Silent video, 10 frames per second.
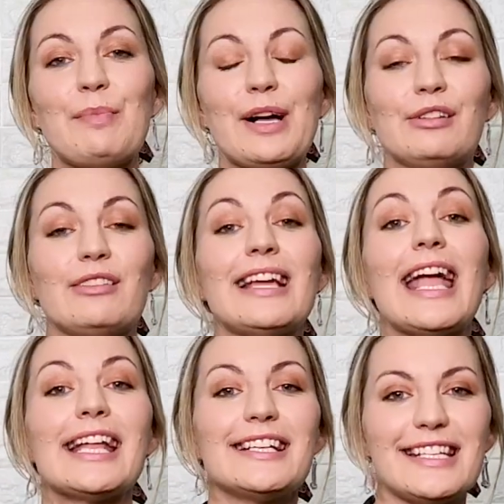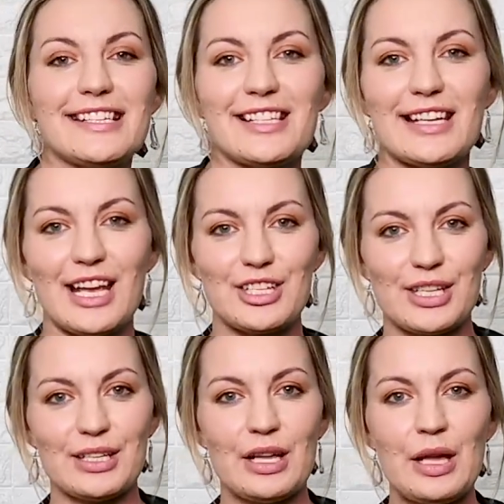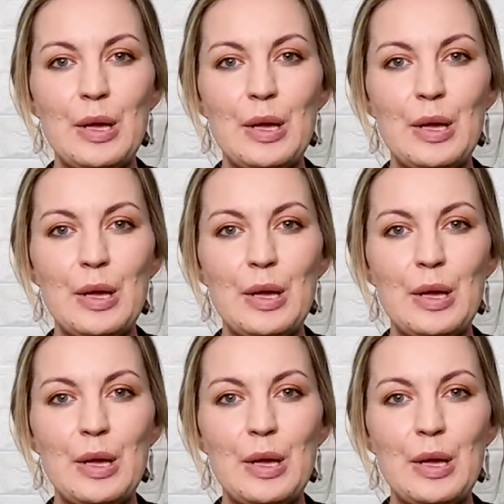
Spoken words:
about the end destination,